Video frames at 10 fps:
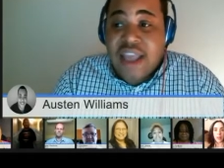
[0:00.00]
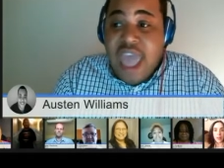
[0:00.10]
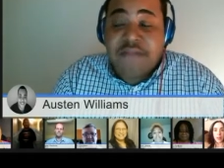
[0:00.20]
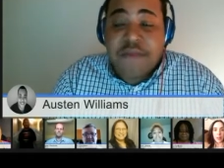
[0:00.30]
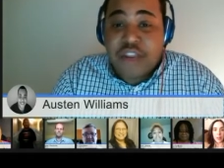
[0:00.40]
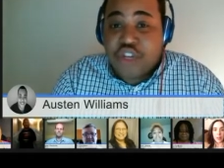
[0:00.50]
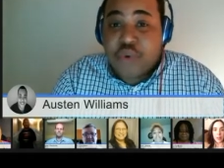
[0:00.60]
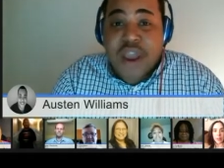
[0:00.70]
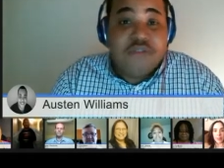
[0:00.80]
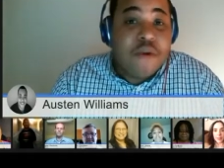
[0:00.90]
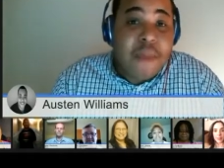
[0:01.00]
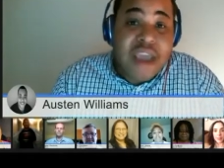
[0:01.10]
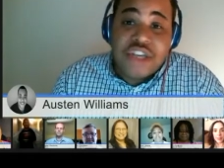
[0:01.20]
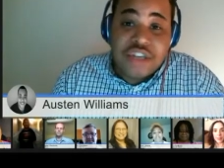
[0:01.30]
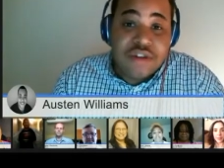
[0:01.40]
it has been a
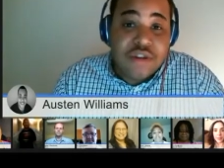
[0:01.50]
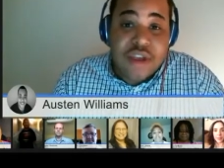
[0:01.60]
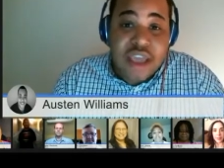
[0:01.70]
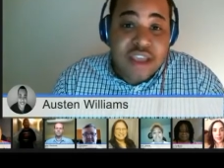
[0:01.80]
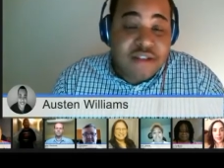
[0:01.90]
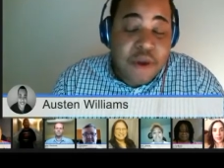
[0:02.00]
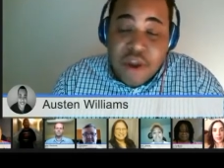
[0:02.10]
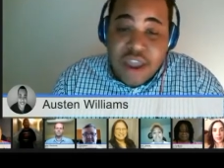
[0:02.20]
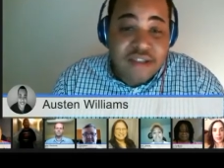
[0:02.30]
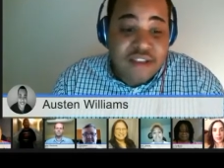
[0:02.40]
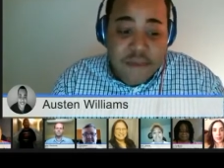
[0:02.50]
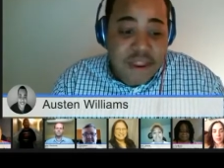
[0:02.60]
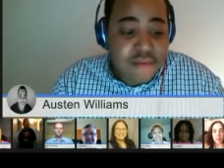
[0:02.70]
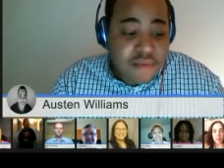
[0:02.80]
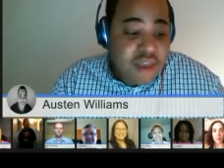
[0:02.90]
transformational experience. I've
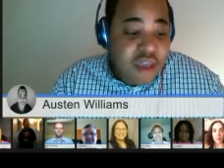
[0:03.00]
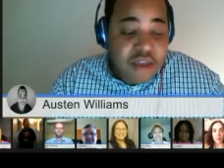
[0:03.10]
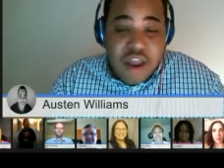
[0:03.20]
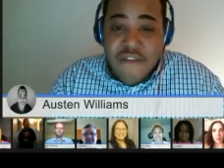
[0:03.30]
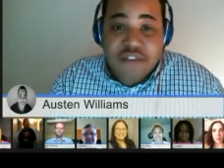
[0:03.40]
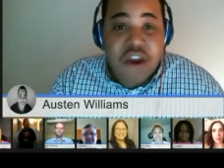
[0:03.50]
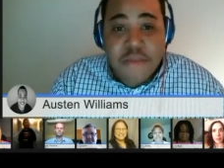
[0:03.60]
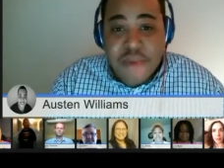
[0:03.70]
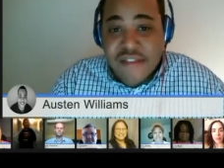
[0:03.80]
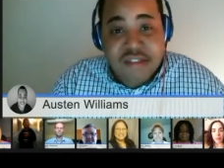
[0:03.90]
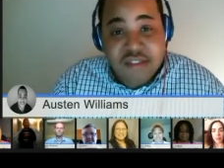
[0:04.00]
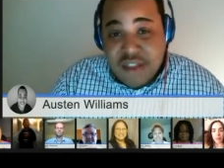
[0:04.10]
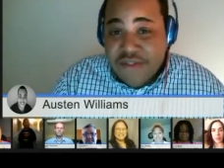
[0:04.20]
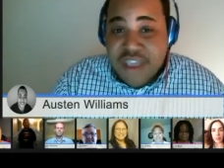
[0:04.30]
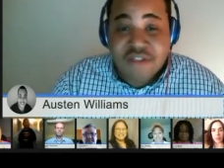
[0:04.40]
been in, you know, i started businesses
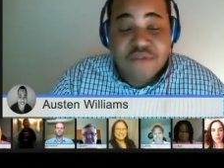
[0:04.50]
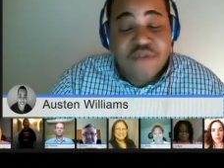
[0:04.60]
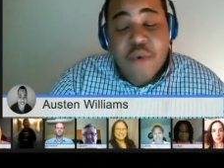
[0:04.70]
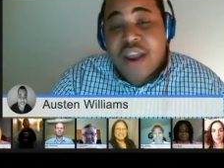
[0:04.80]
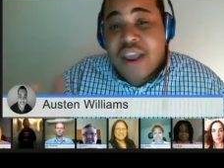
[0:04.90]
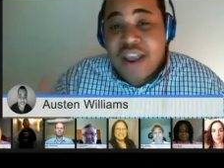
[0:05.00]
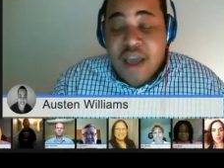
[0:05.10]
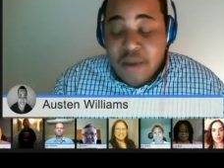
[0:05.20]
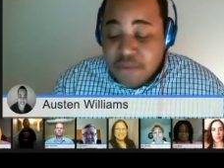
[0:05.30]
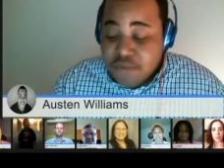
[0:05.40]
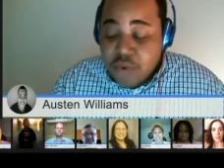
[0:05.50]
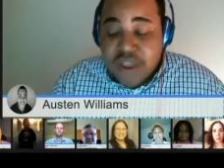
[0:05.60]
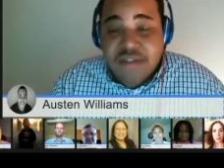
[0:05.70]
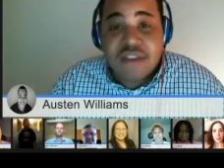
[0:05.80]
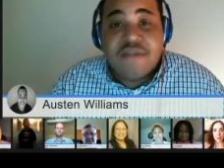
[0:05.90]
since I was the age of 20. Now I'm
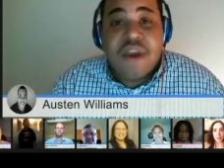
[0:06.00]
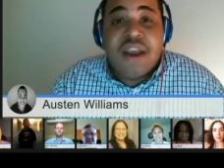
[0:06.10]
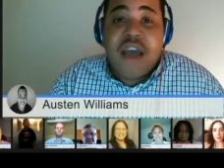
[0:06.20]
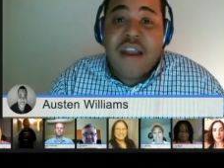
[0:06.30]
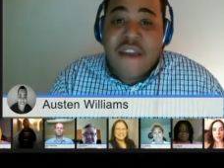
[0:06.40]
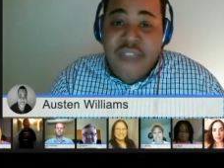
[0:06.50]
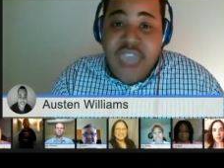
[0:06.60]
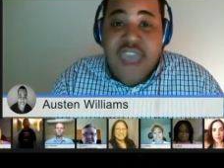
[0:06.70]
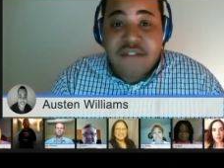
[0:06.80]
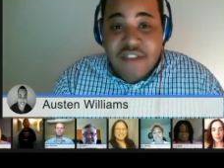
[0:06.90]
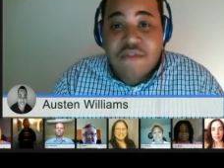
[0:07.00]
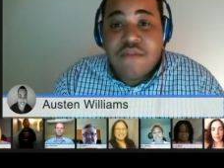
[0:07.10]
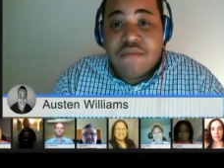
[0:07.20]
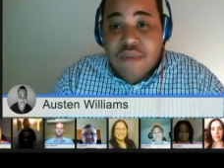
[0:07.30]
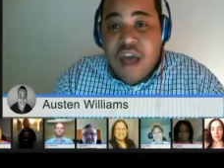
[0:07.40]
26 right now, and I've had
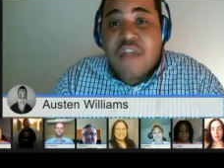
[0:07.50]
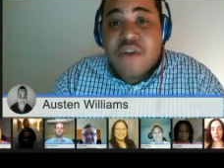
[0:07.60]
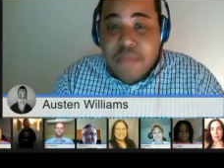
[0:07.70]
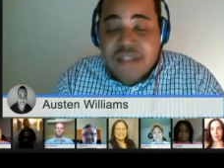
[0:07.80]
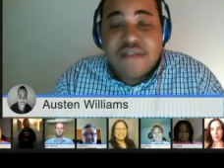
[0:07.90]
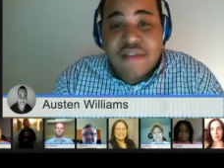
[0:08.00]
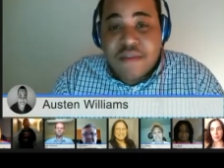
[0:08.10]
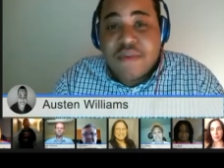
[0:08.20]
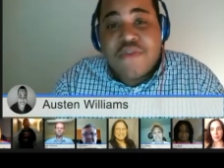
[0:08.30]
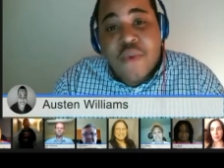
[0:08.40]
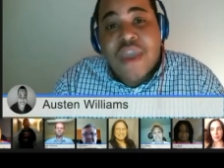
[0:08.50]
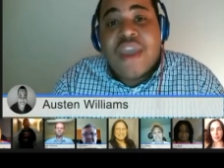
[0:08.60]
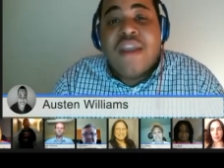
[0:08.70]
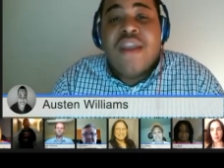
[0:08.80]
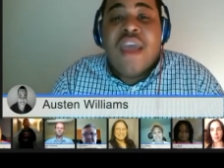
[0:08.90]
several other businesses in
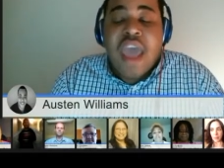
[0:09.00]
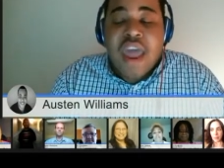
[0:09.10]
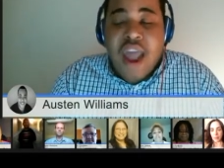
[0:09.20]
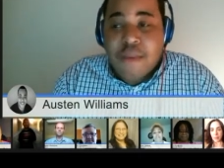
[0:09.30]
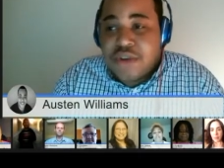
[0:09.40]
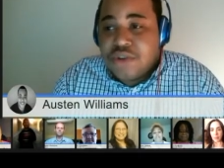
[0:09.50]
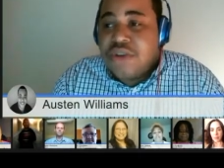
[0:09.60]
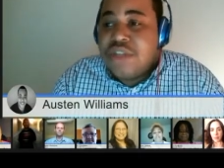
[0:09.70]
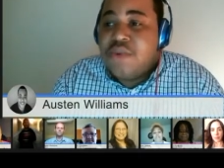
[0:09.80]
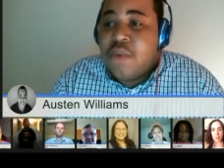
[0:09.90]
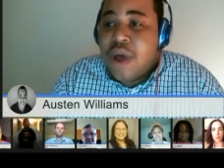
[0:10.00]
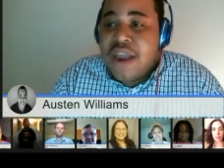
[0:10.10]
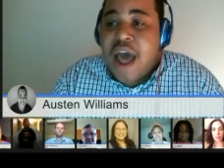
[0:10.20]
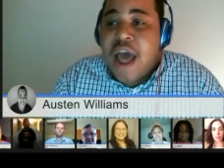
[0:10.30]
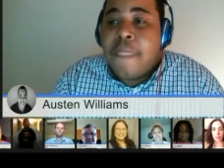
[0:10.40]
between and opportunities changes and
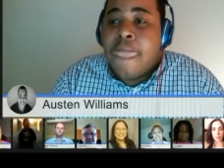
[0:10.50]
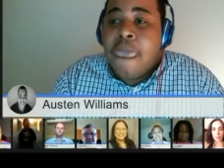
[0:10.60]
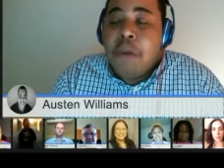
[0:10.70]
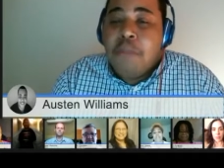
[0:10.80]
whatnot.